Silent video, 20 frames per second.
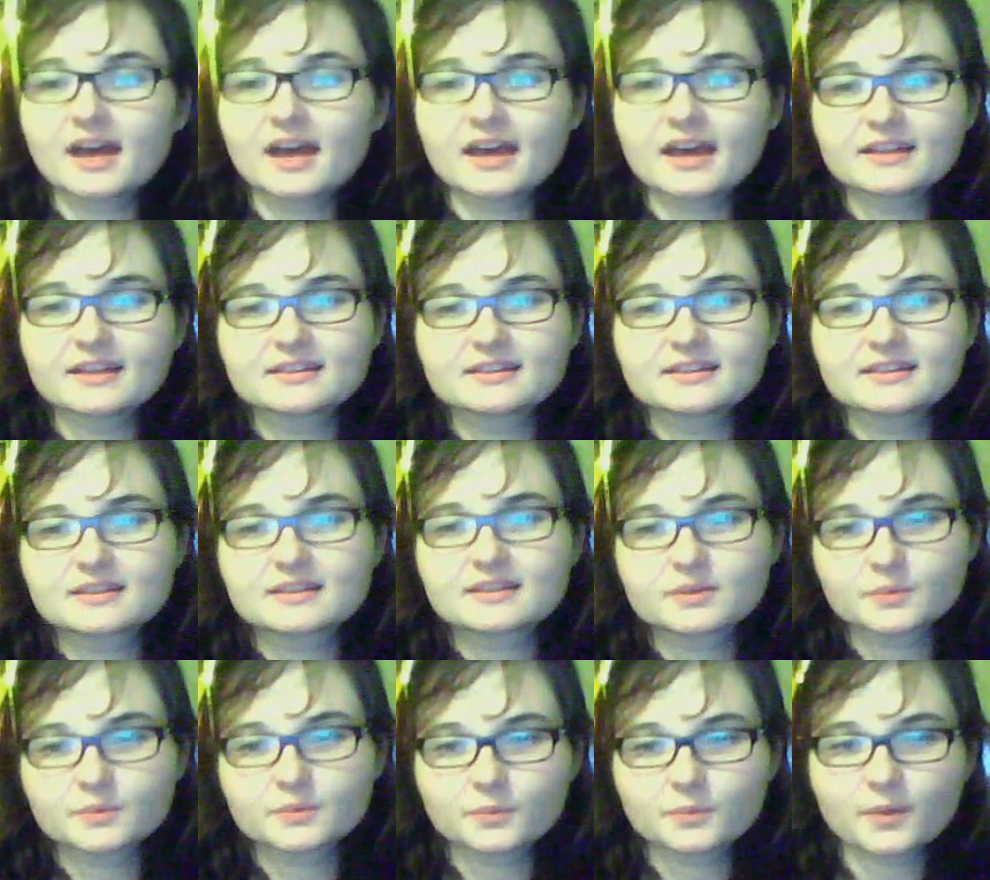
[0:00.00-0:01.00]
And
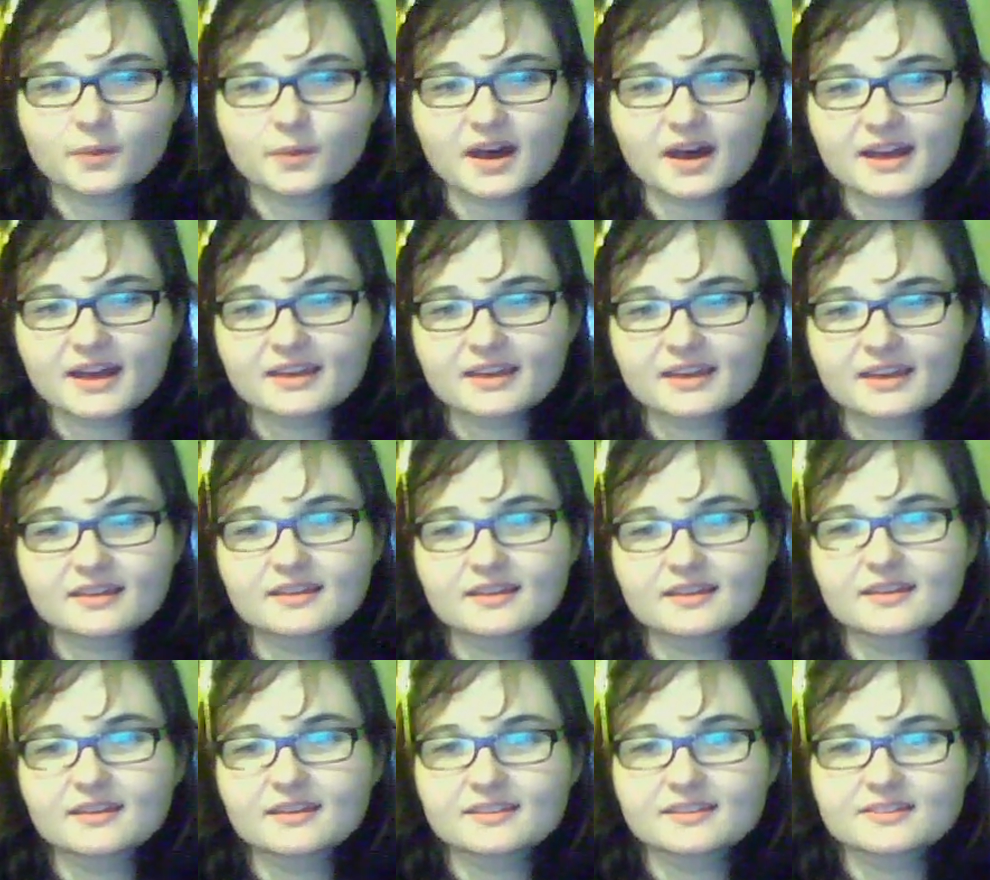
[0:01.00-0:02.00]

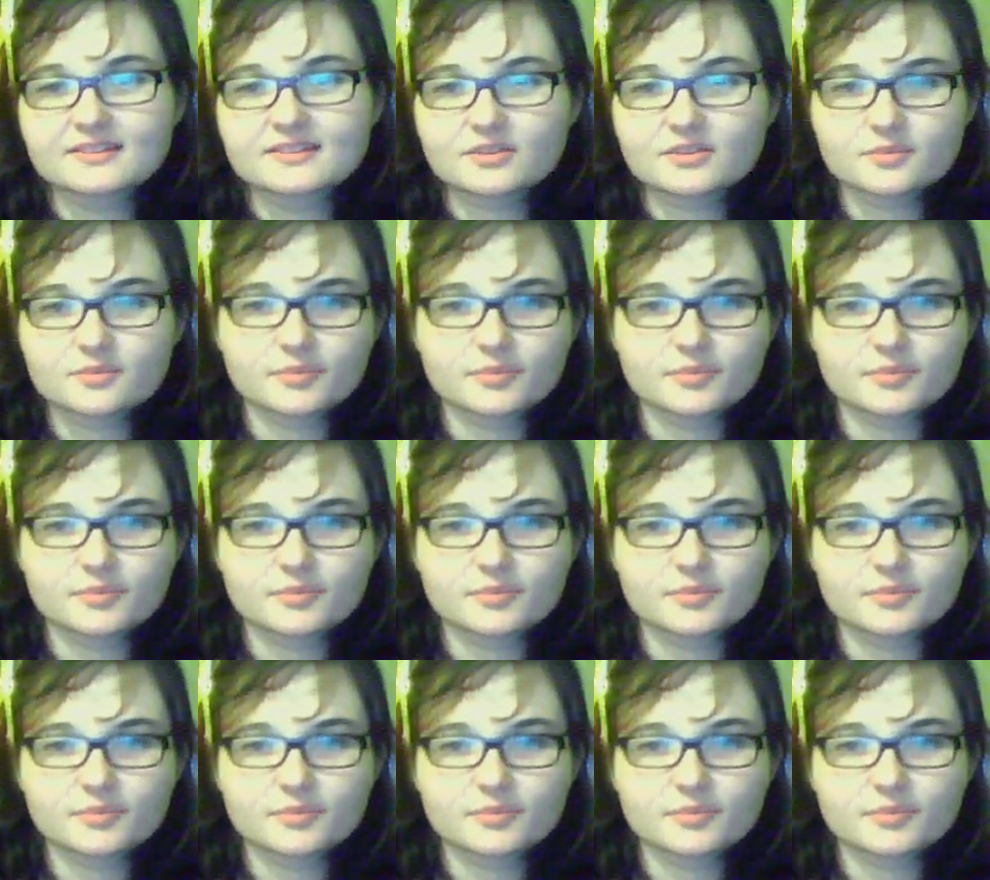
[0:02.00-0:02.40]
why it's so